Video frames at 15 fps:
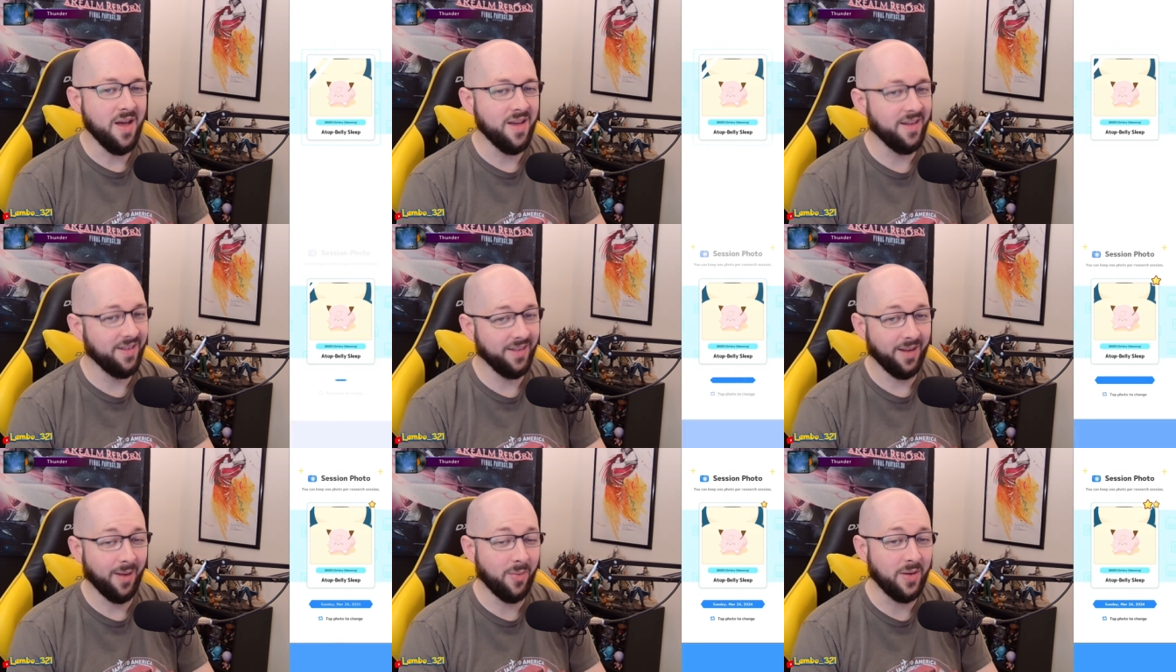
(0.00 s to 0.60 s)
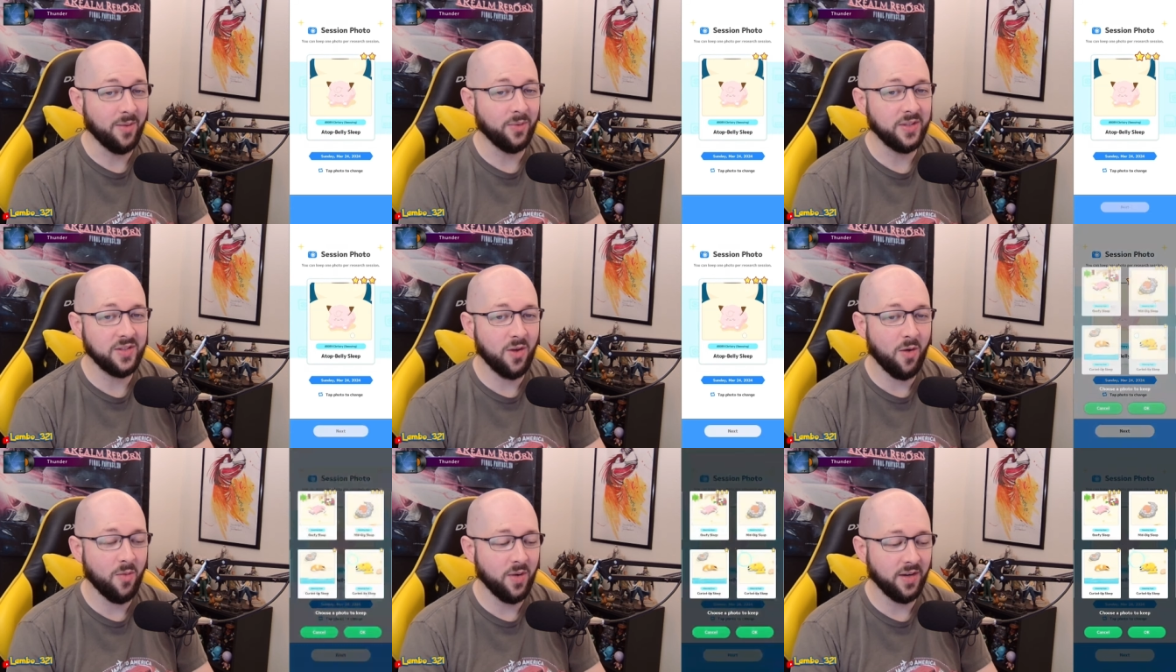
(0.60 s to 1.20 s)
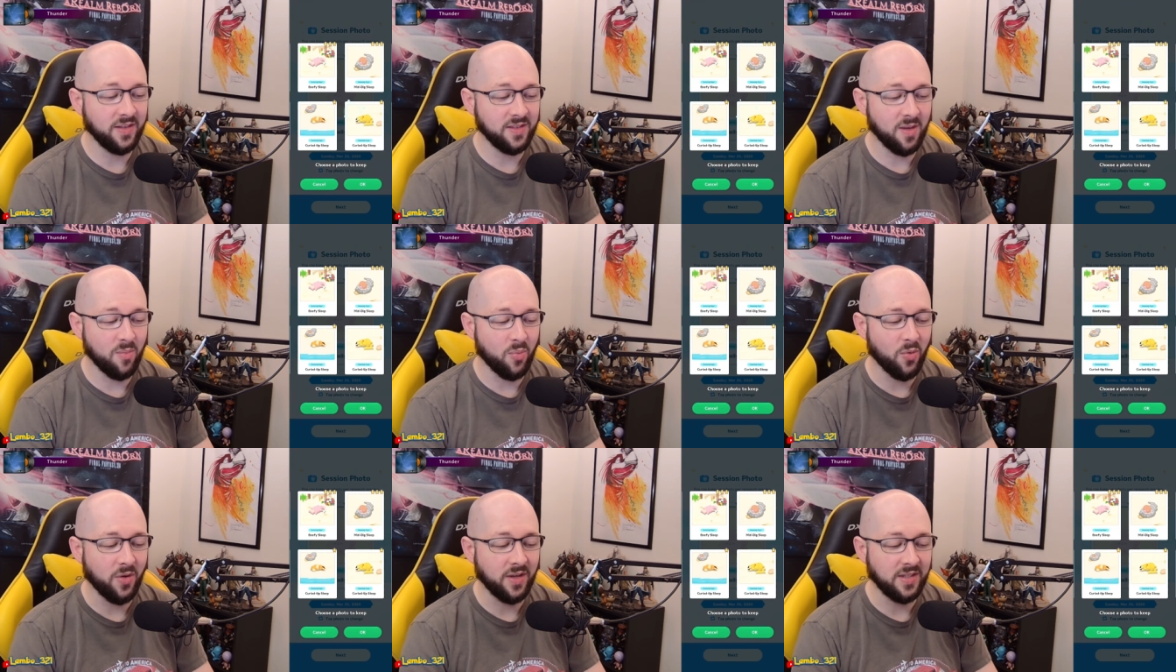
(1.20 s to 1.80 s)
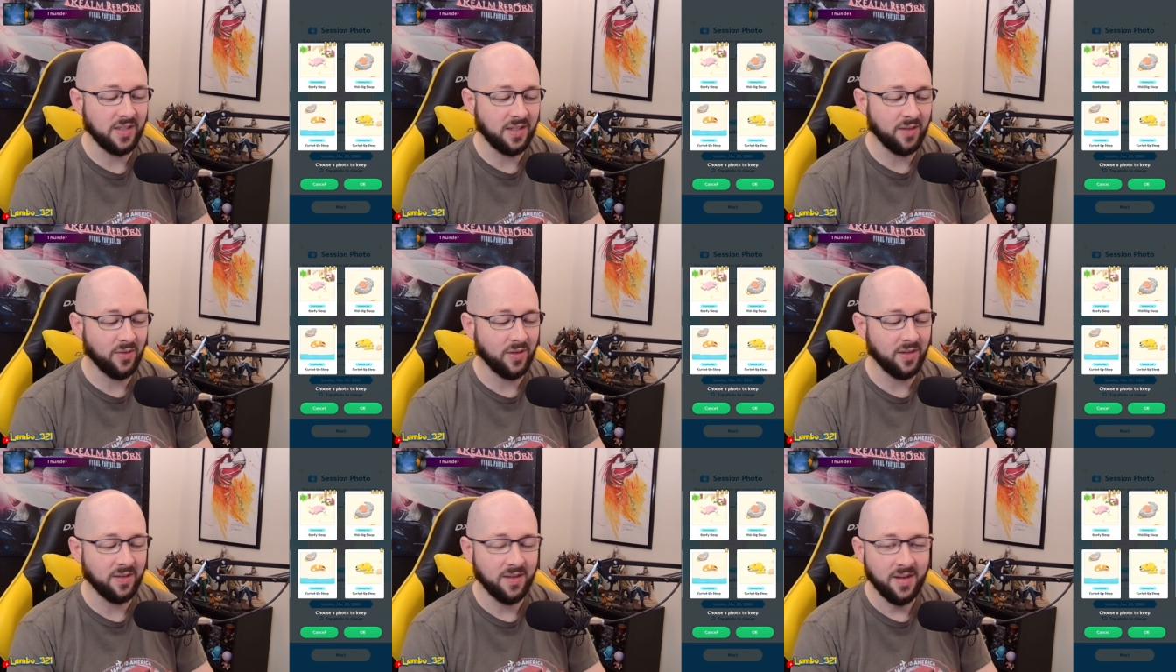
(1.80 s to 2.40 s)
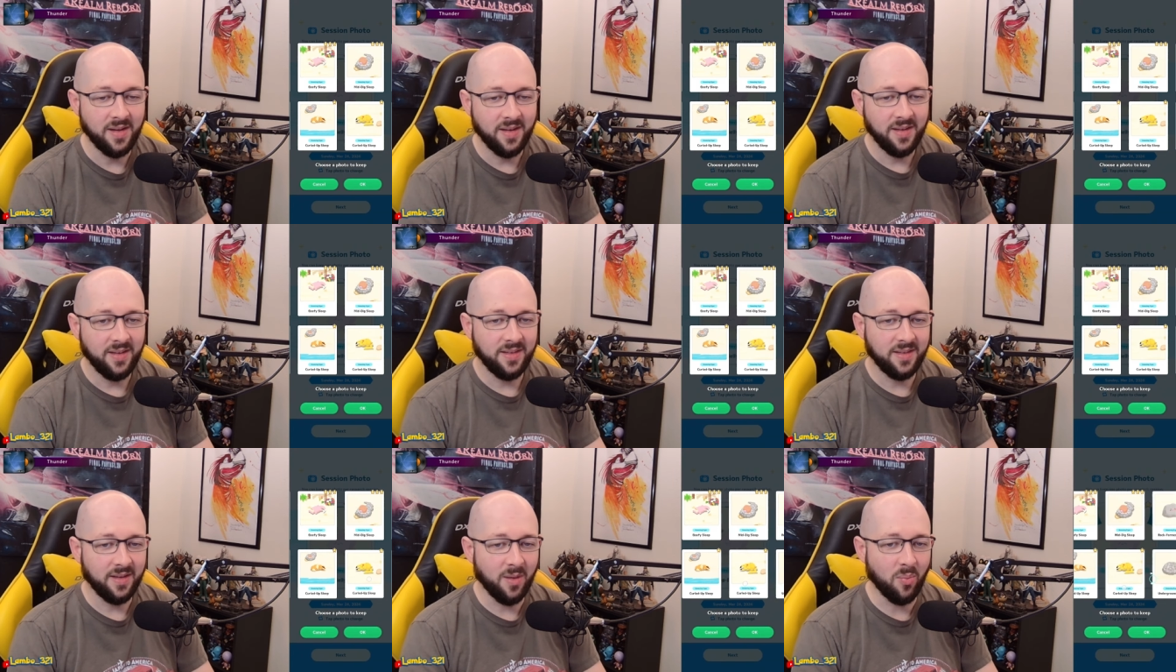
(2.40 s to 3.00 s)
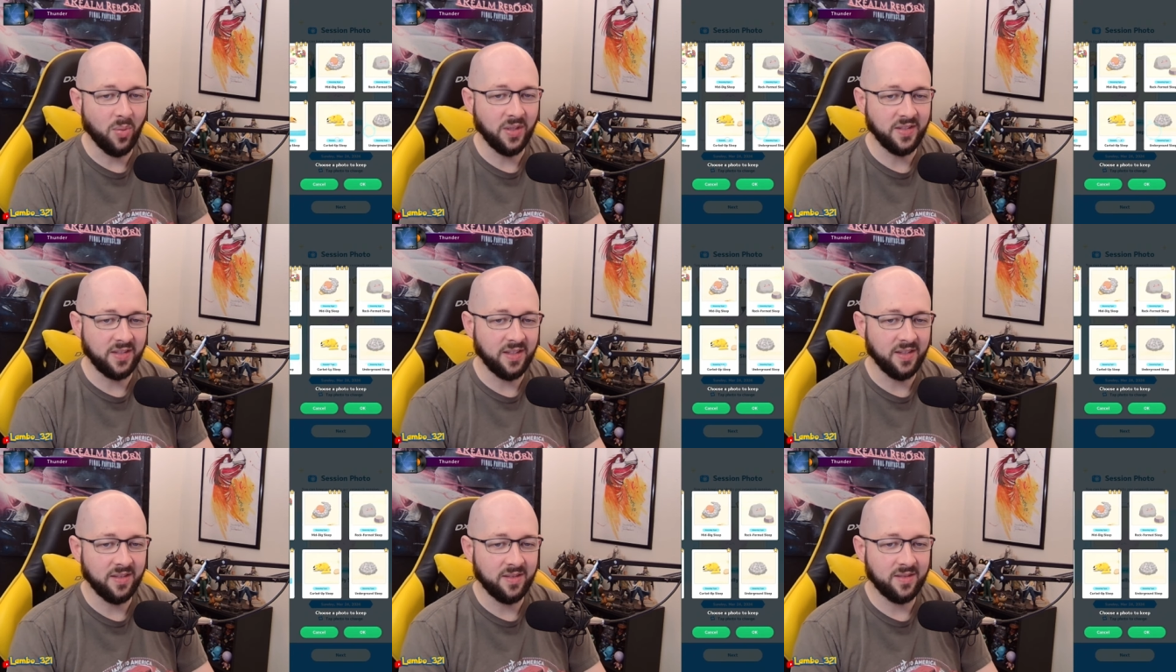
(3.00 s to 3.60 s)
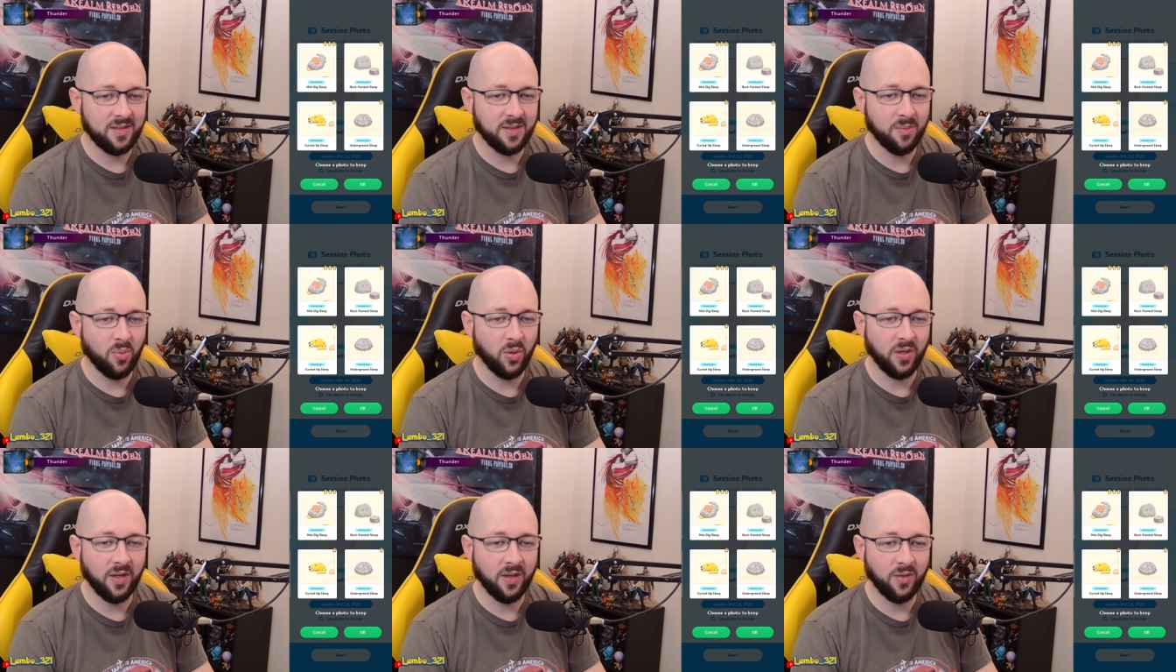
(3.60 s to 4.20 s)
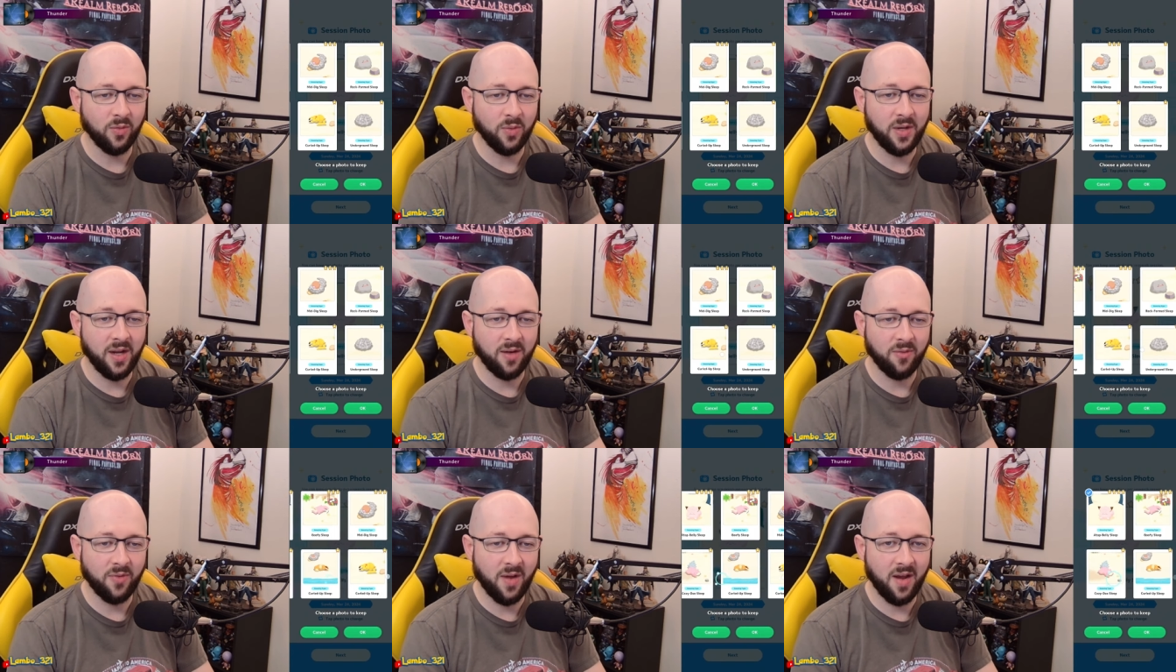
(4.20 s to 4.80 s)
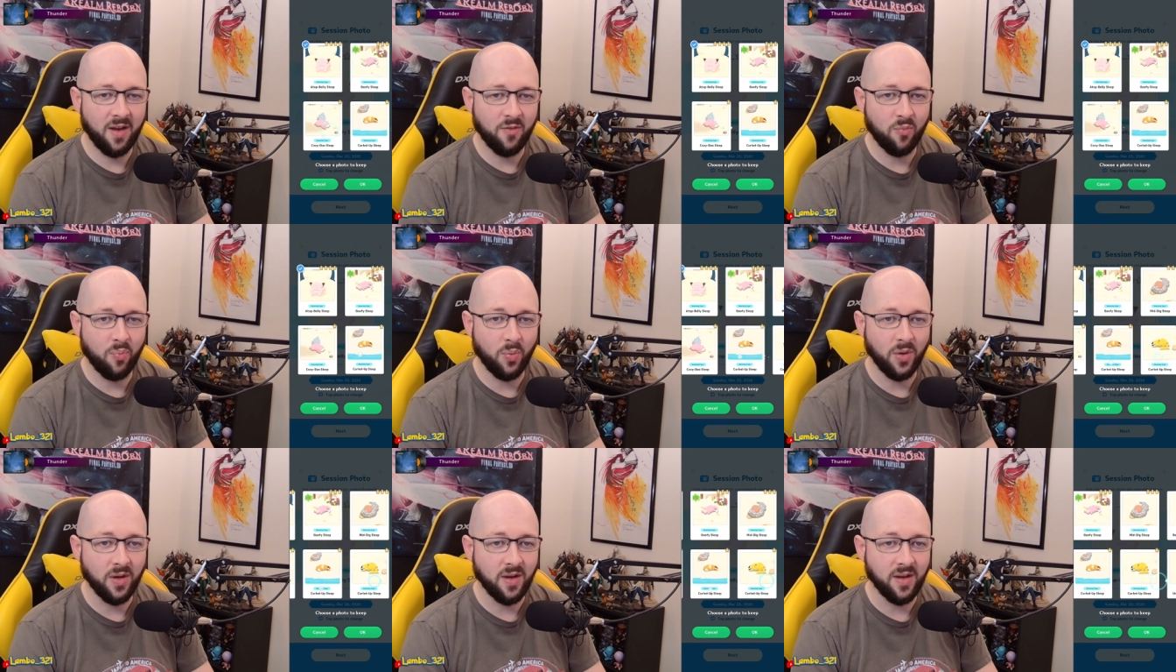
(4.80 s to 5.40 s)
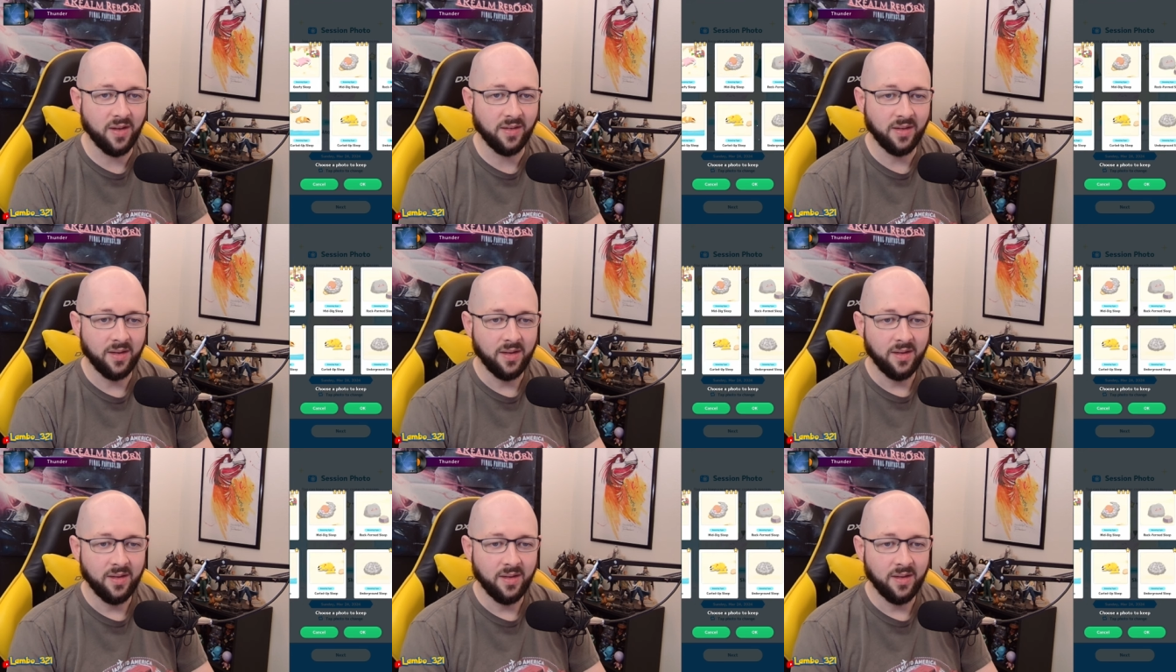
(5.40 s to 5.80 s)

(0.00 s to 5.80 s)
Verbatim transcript: I mean, we saw one at some point to give it a biscuit to put it at three out of five, but